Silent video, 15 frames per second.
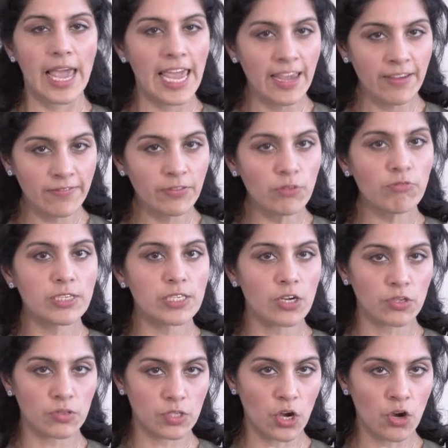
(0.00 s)
If the
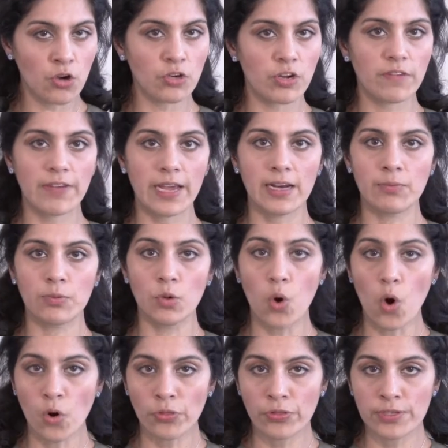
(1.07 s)
results aren't available
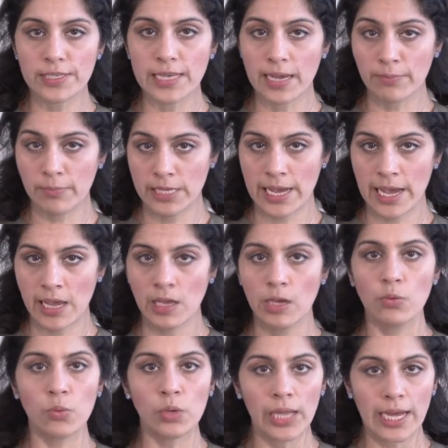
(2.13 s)
on the same day,
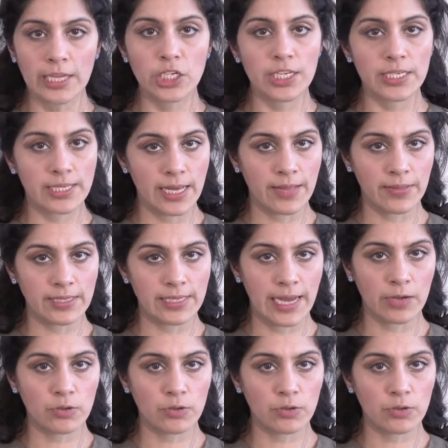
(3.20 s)
we'll actually send this